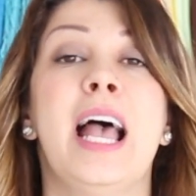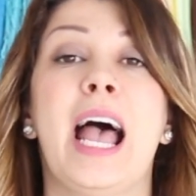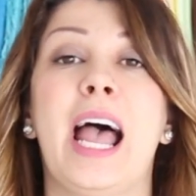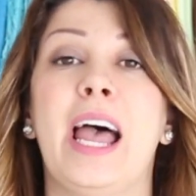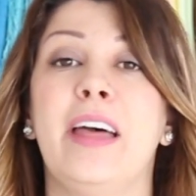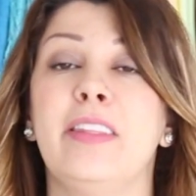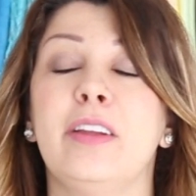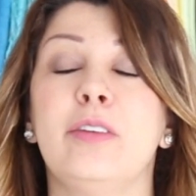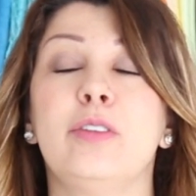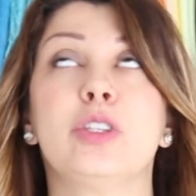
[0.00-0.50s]

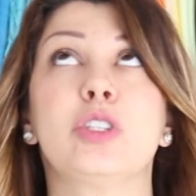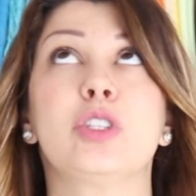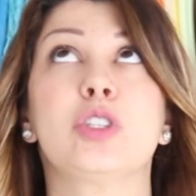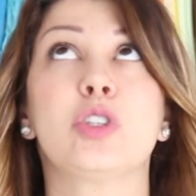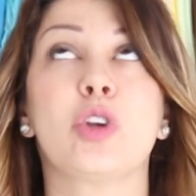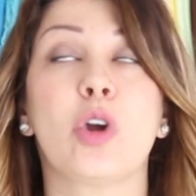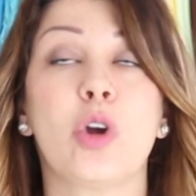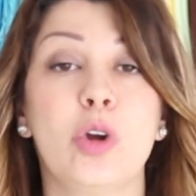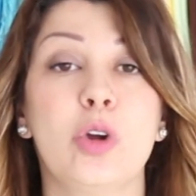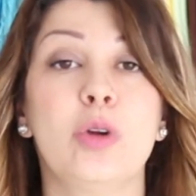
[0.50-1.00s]
and there is
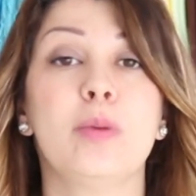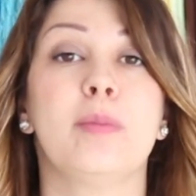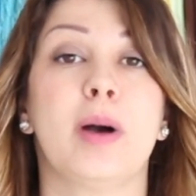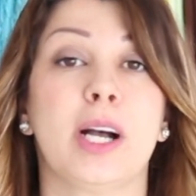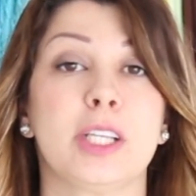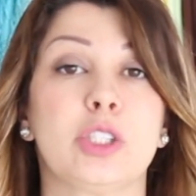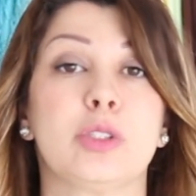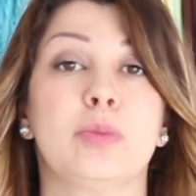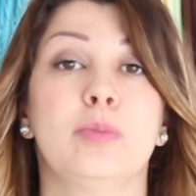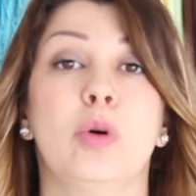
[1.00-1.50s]
so
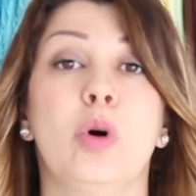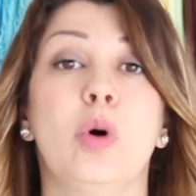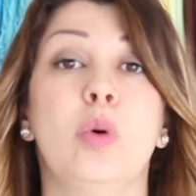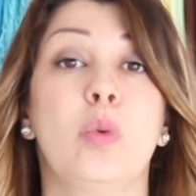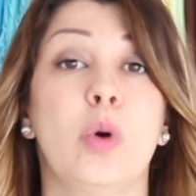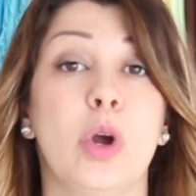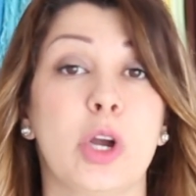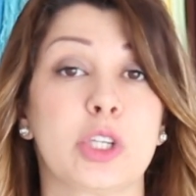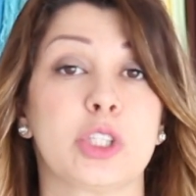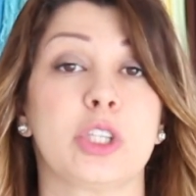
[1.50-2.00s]
much more
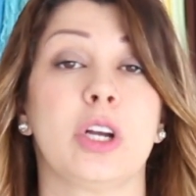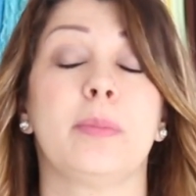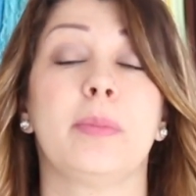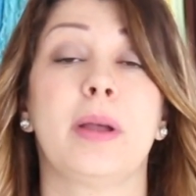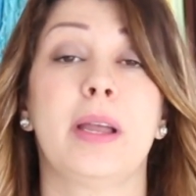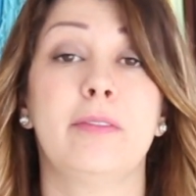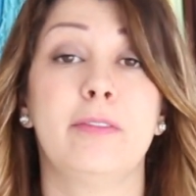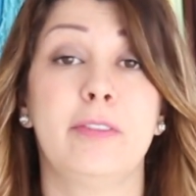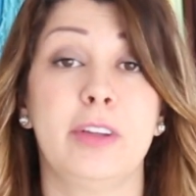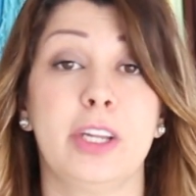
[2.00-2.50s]

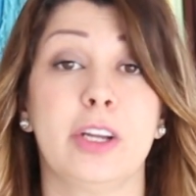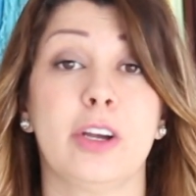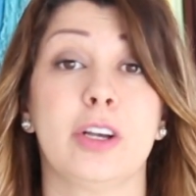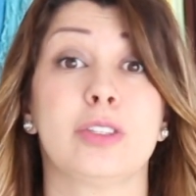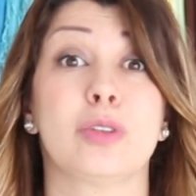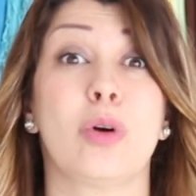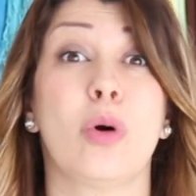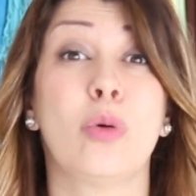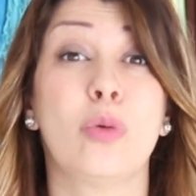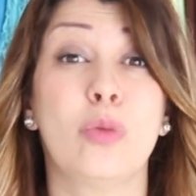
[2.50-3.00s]
workshop and
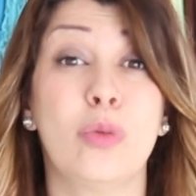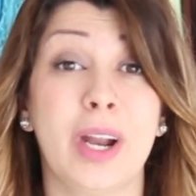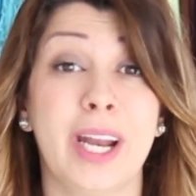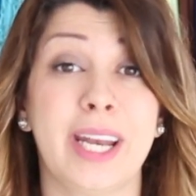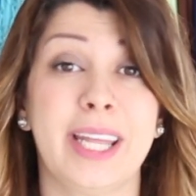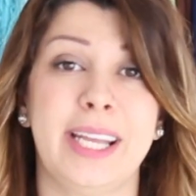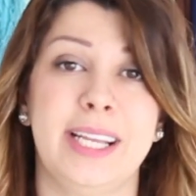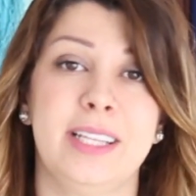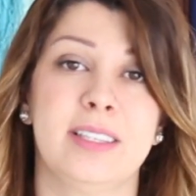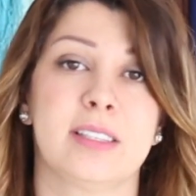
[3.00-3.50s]
videos
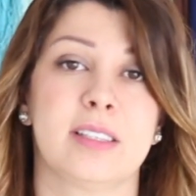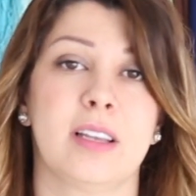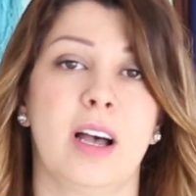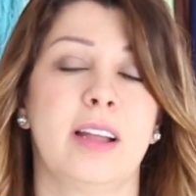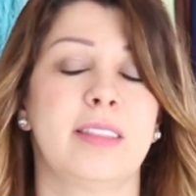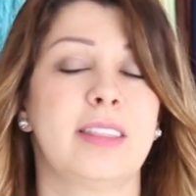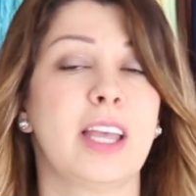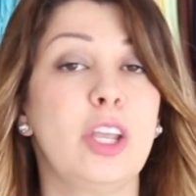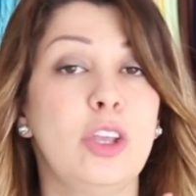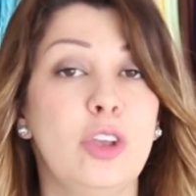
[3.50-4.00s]
already
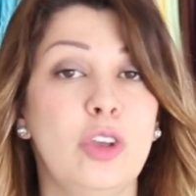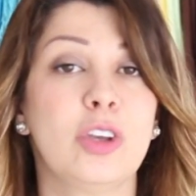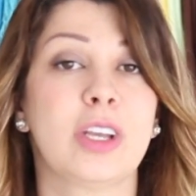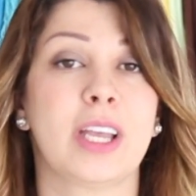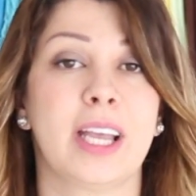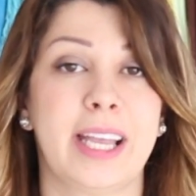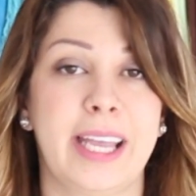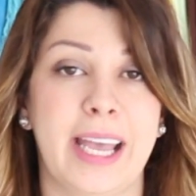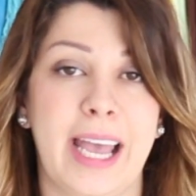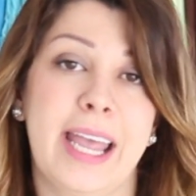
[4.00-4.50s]
inside that you
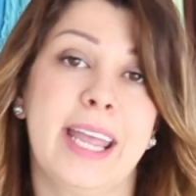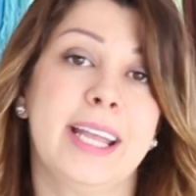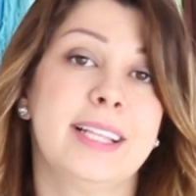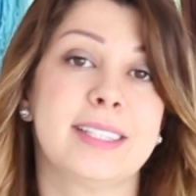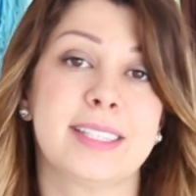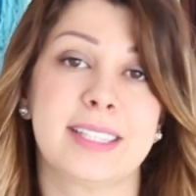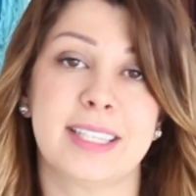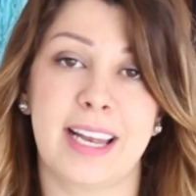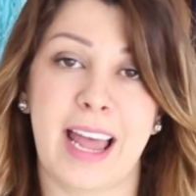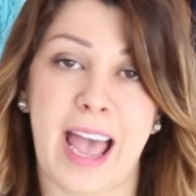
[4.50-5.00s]
can get
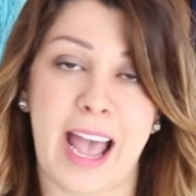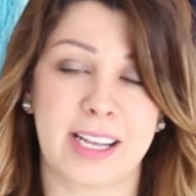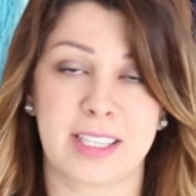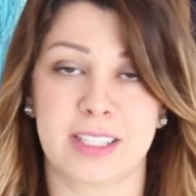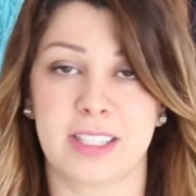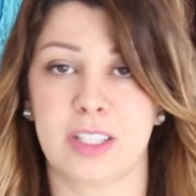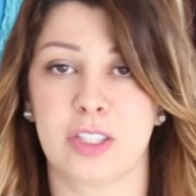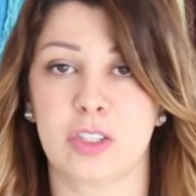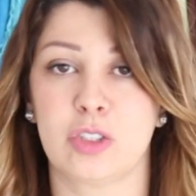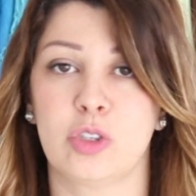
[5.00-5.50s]
instant
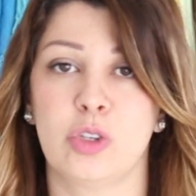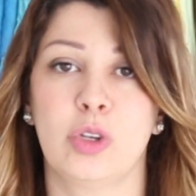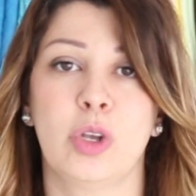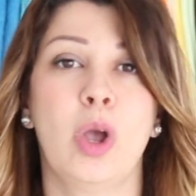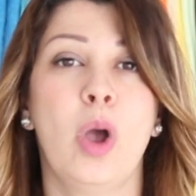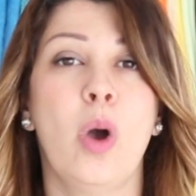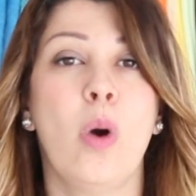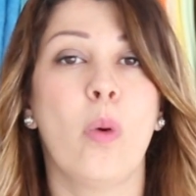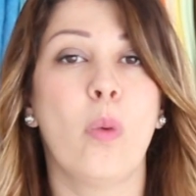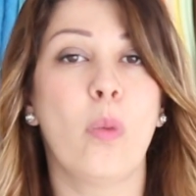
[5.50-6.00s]
access
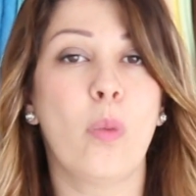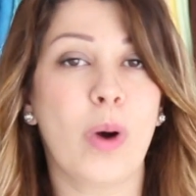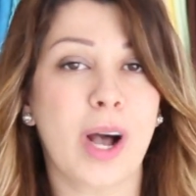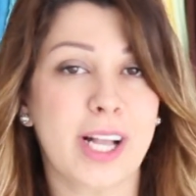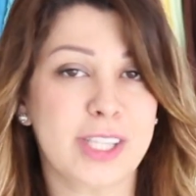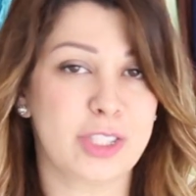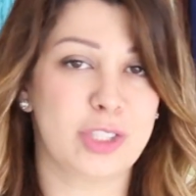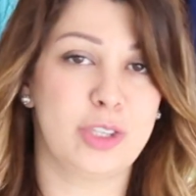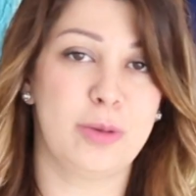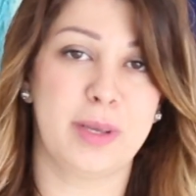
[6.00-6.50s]
to
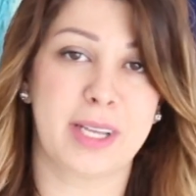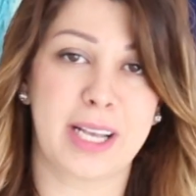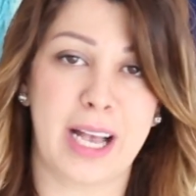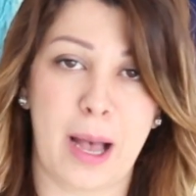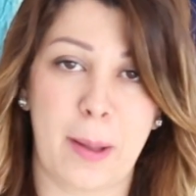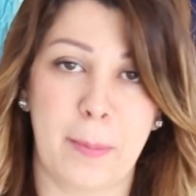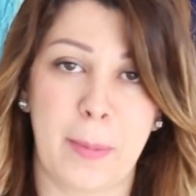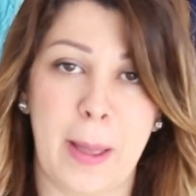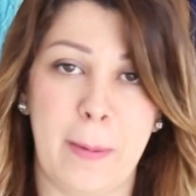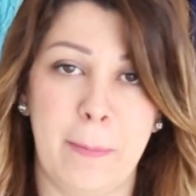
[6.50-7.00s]
once you
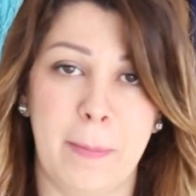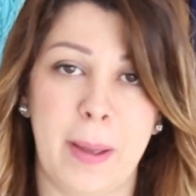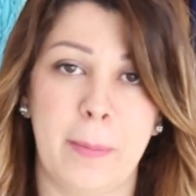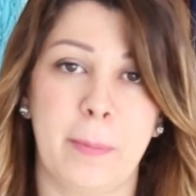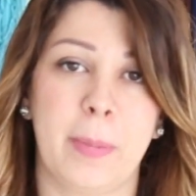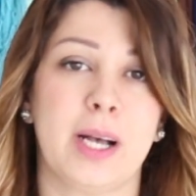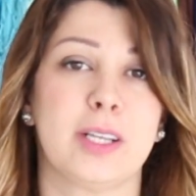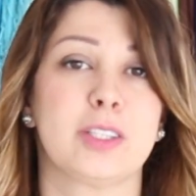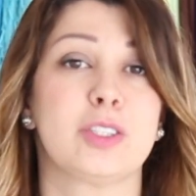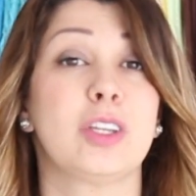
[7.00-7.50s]
become a
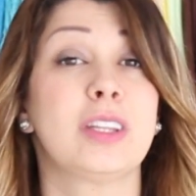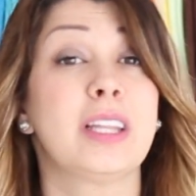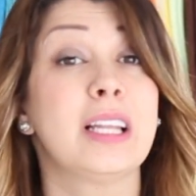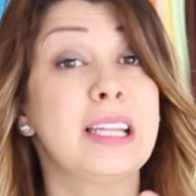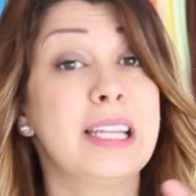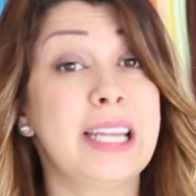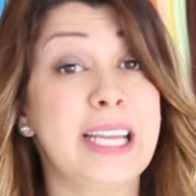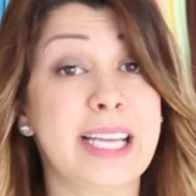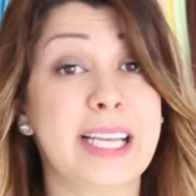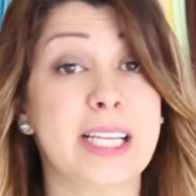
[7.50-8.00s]
member. So the
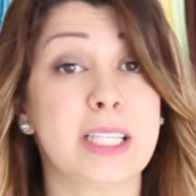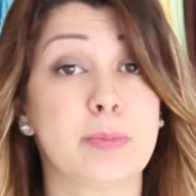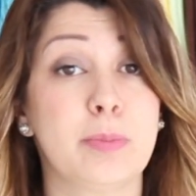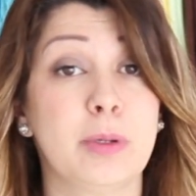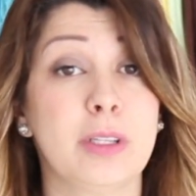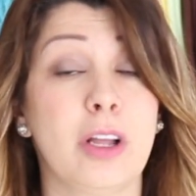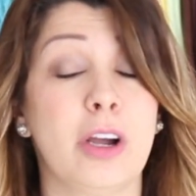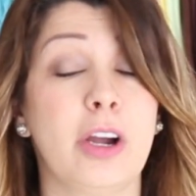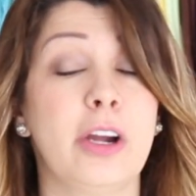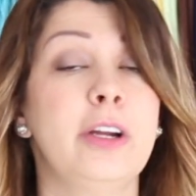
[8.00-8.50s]
link is
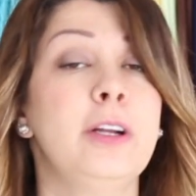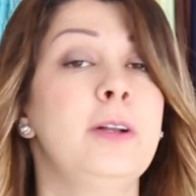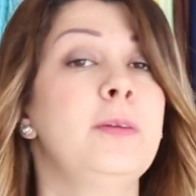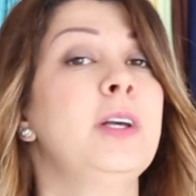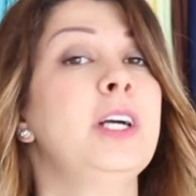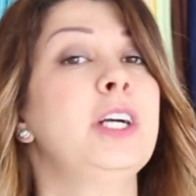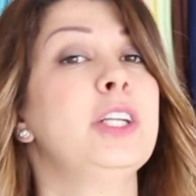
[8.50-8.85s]
below.